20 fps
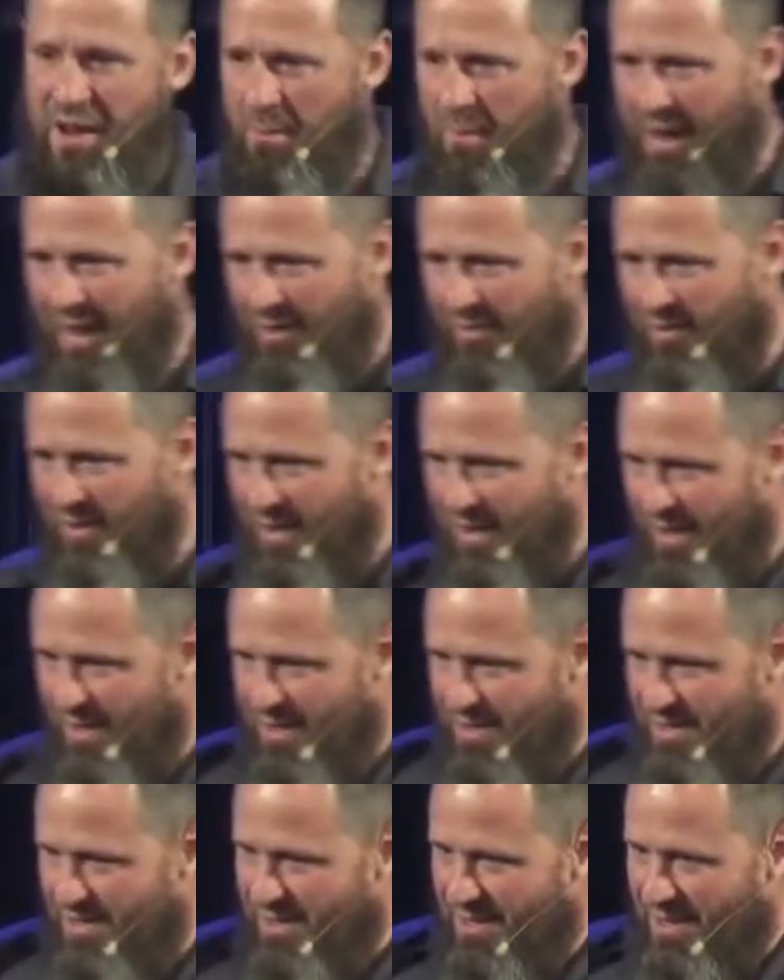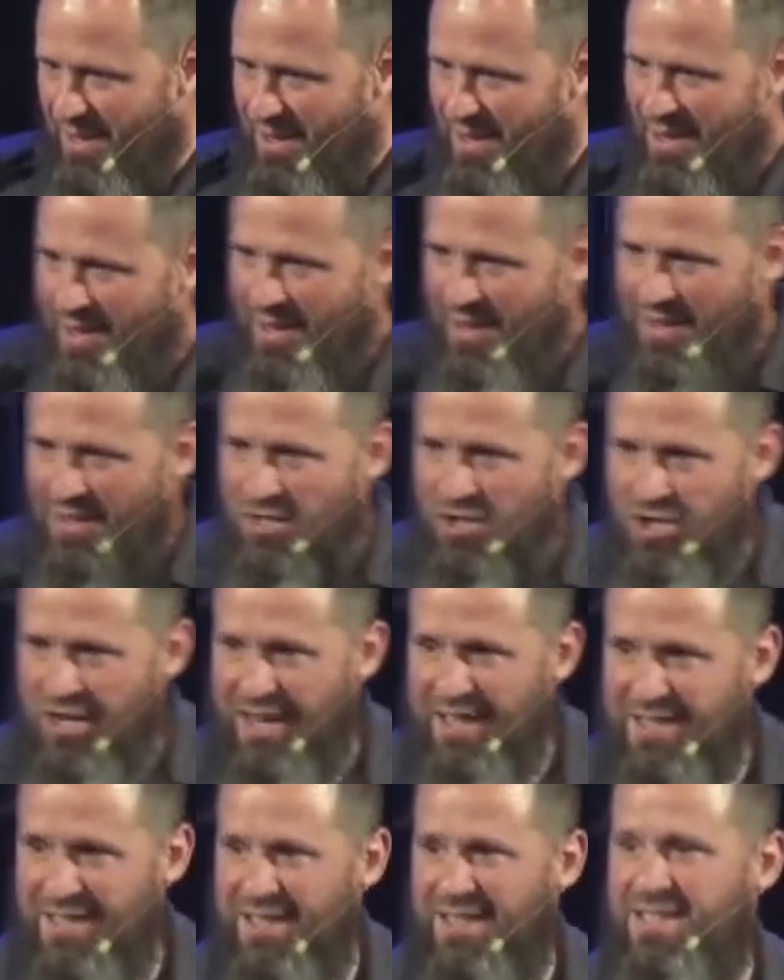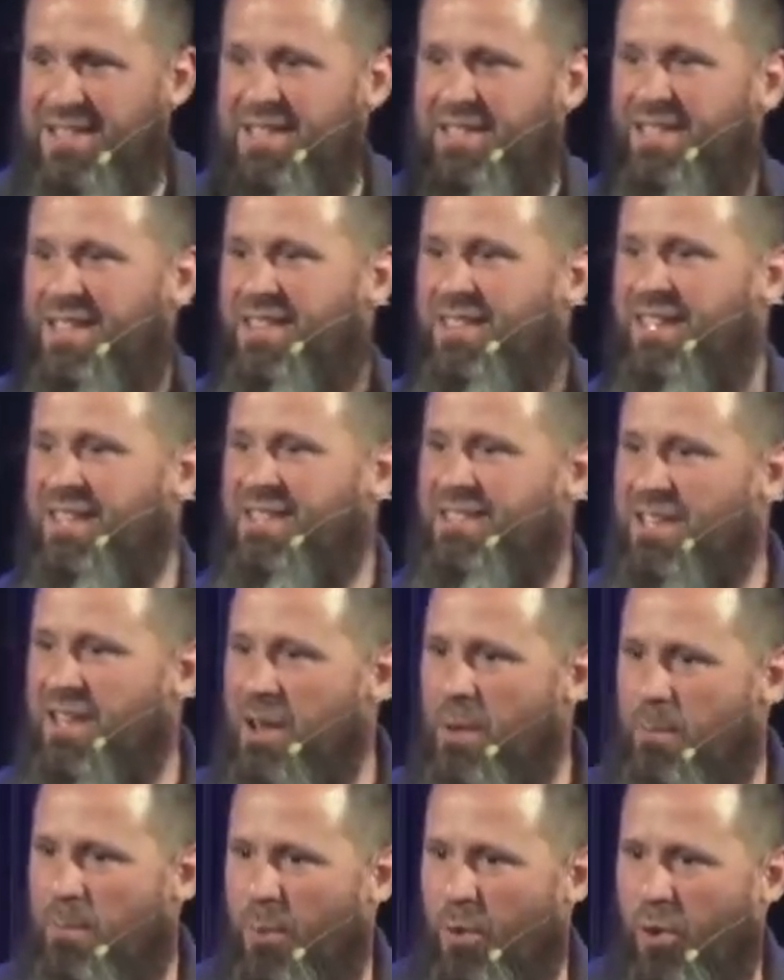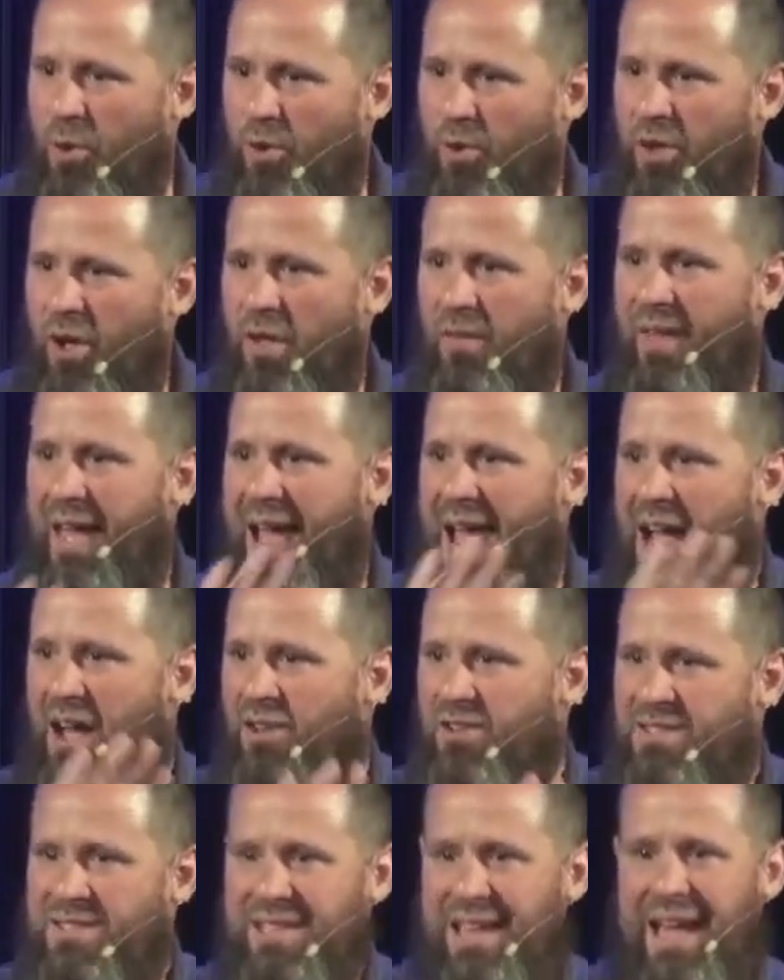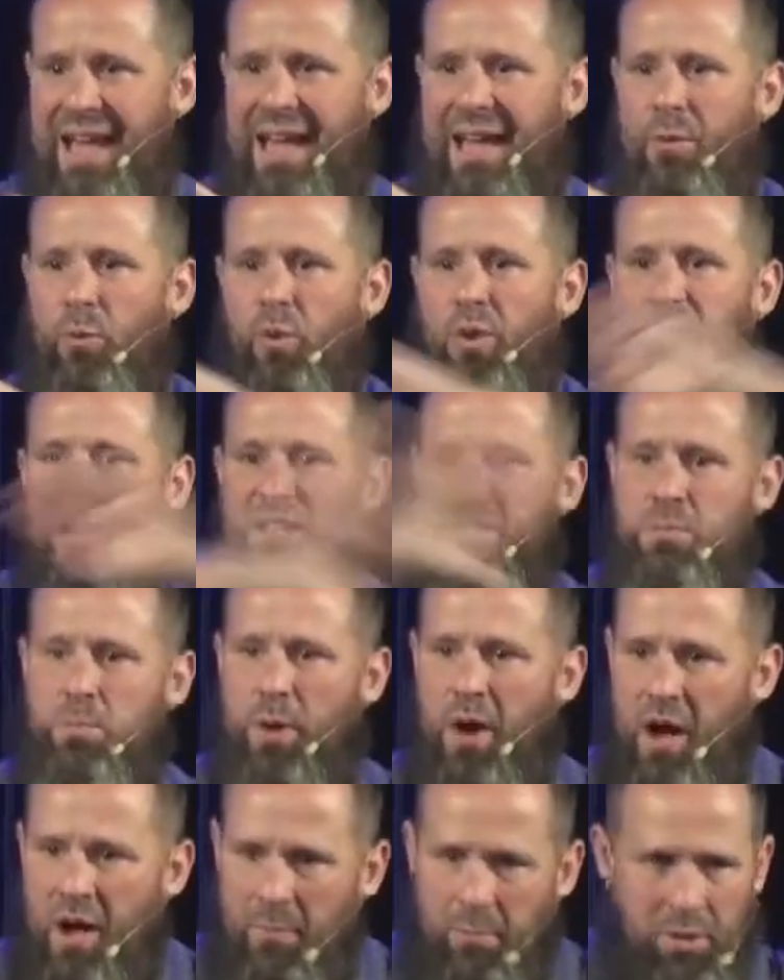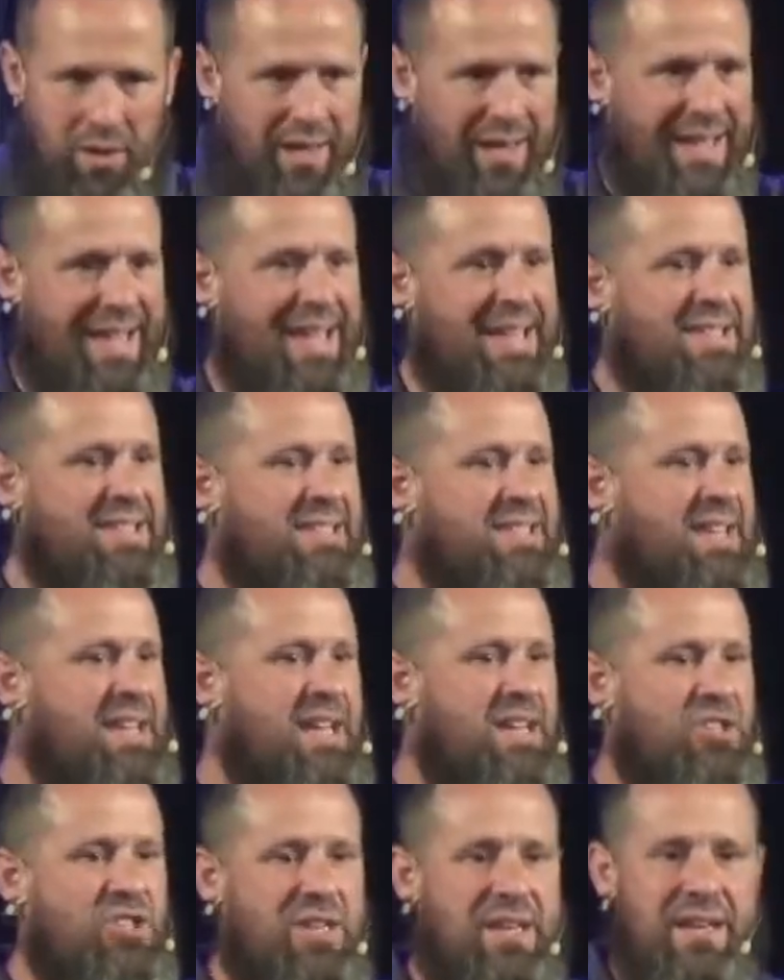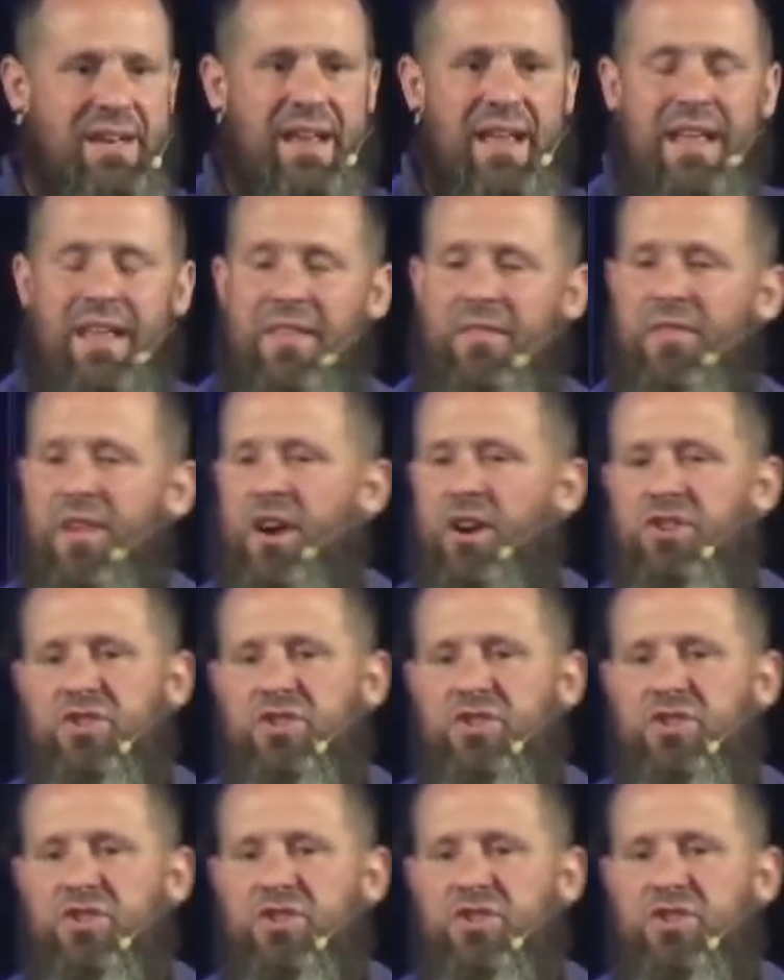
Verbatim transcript: Think about this. Jesus is in the temple on the outside where it's public. He's teaching.